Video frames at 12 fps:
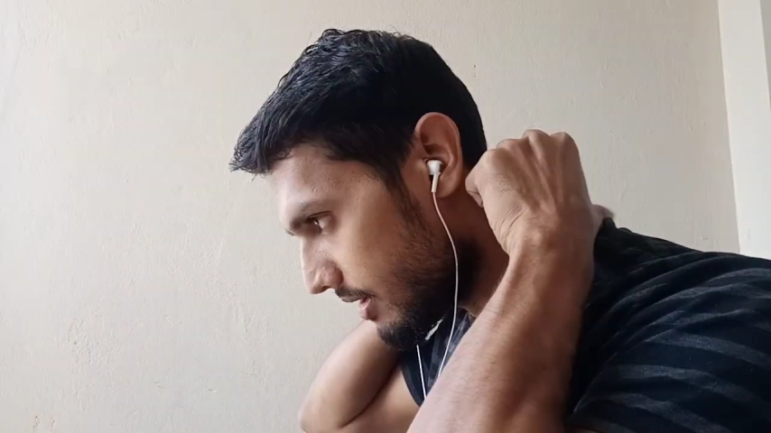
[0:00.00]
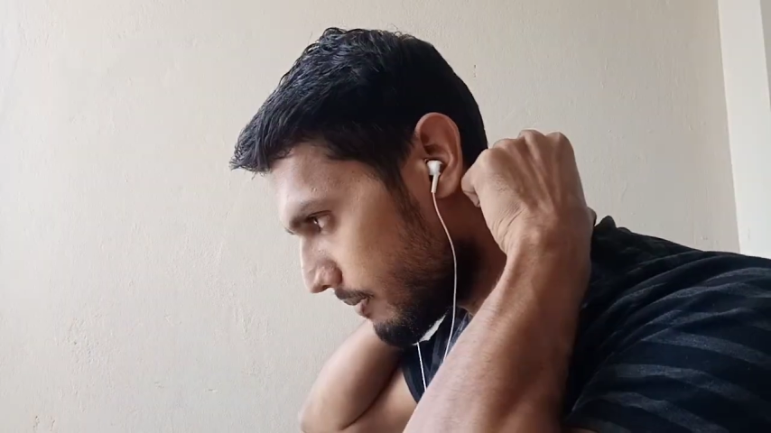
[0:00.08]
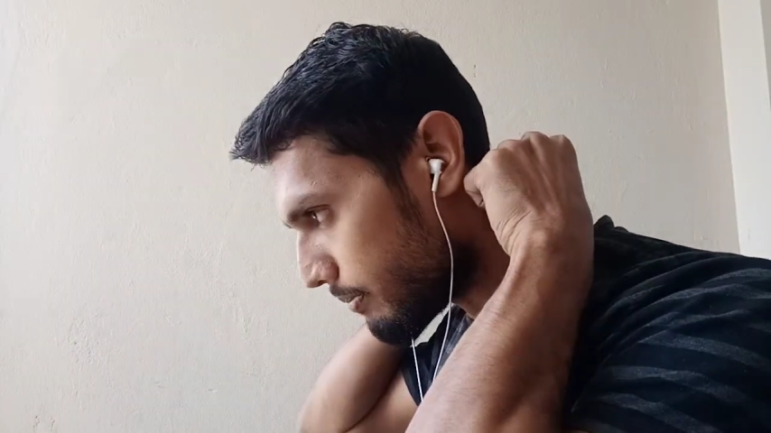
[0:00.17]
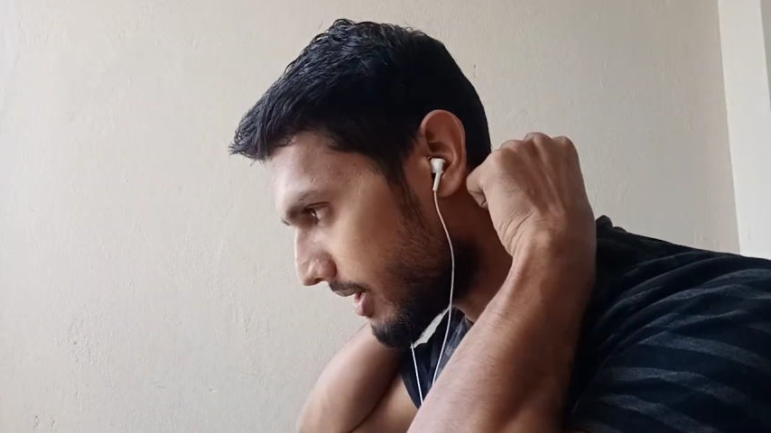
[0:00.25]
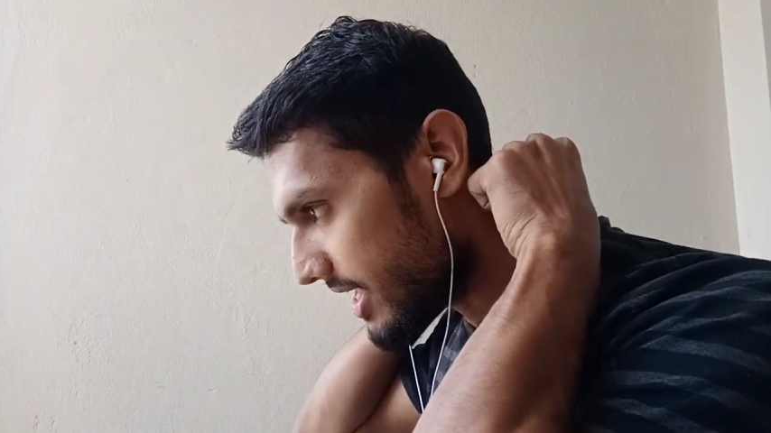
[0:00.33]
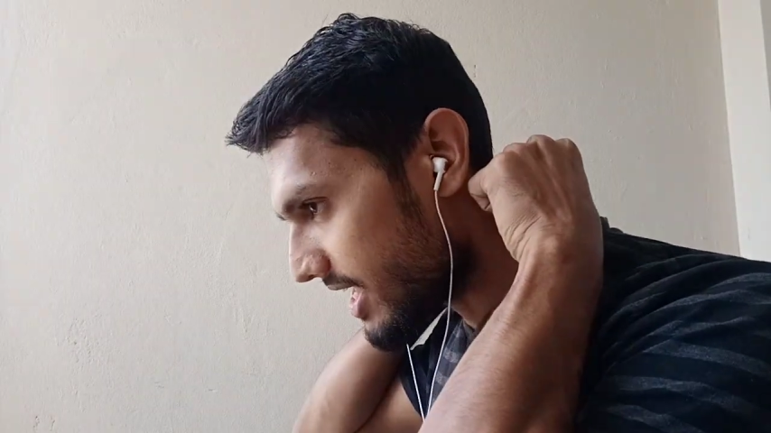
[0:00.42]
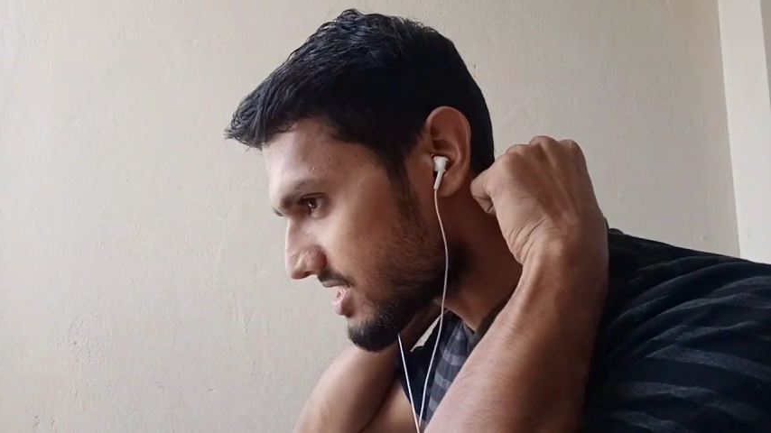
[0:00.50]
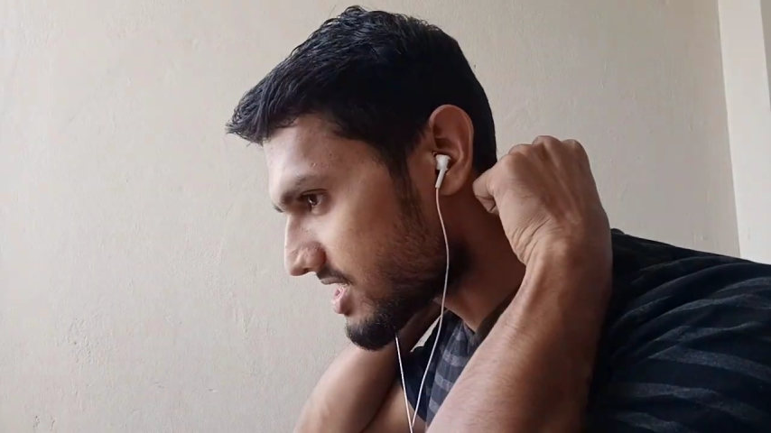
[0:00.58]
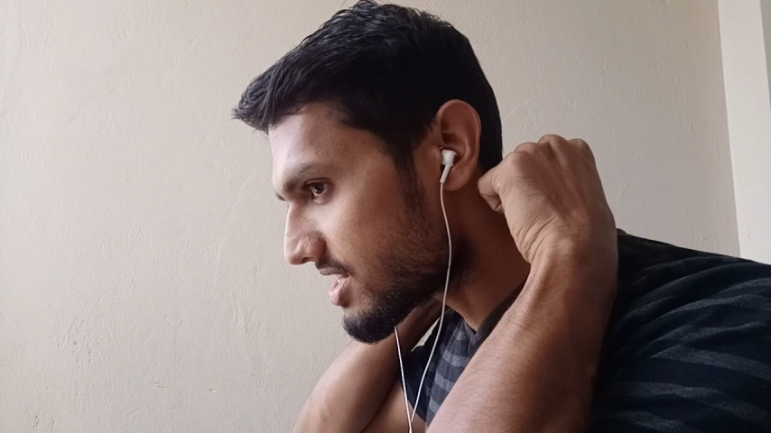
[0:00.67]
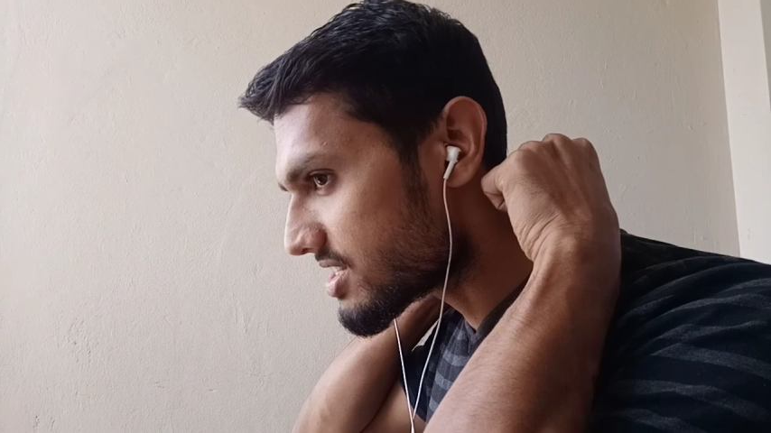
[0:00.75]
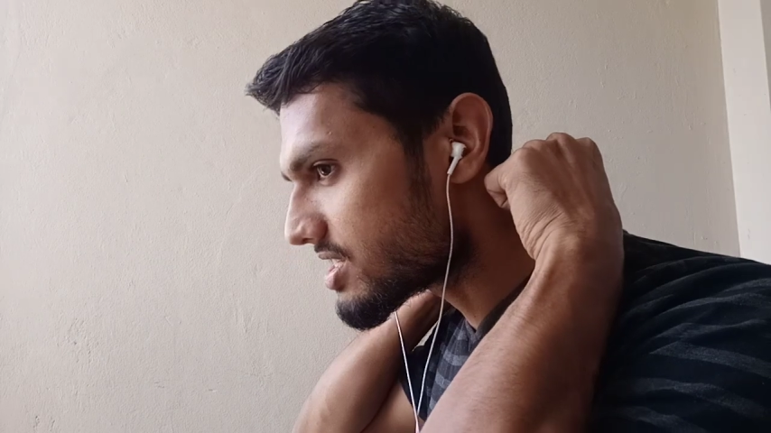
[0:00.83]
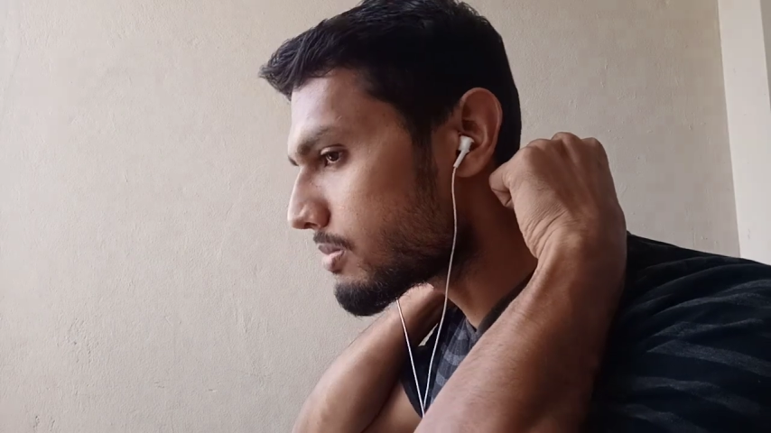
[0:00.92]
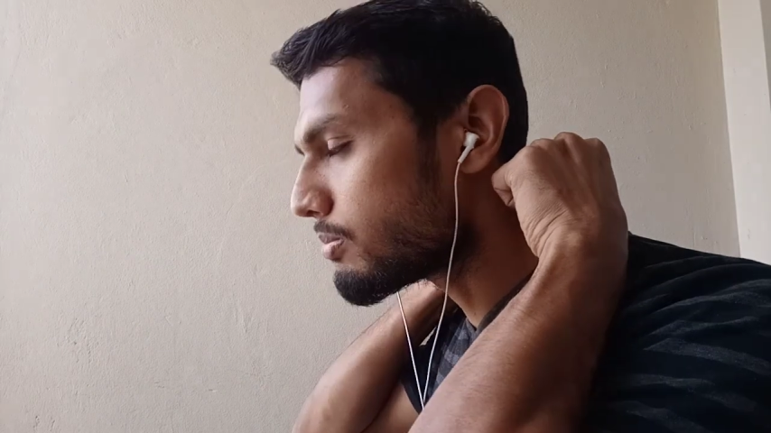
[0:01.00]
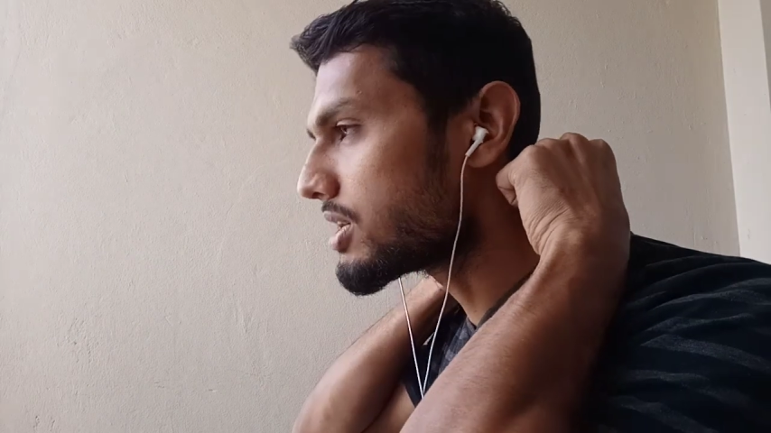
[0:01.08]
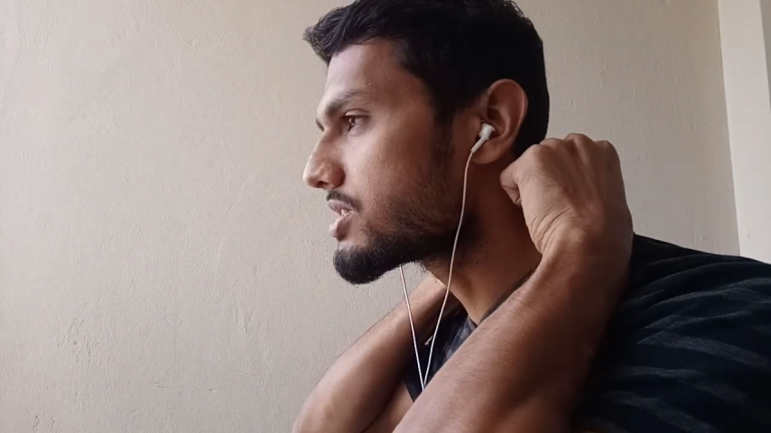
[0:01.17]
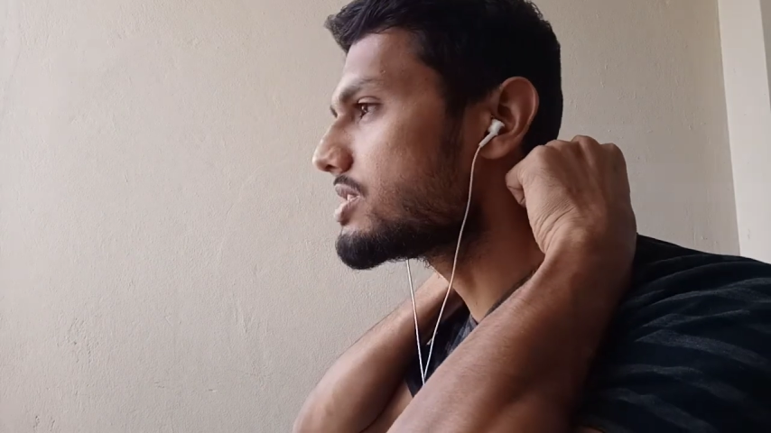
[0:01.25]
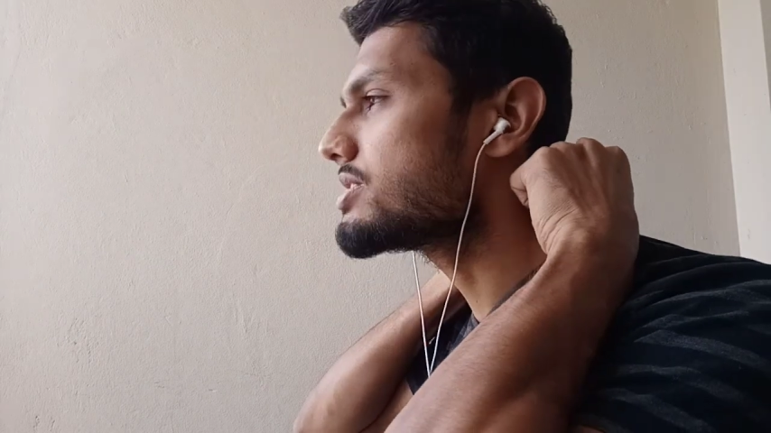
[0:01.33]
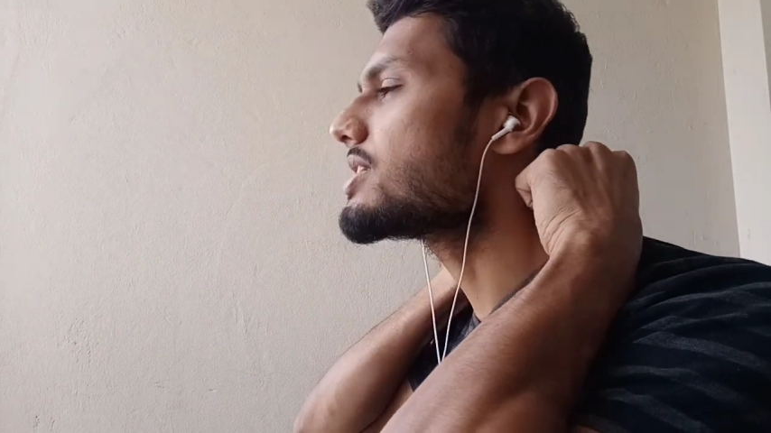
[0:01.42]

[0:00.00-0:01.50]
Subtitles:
my extensor muscles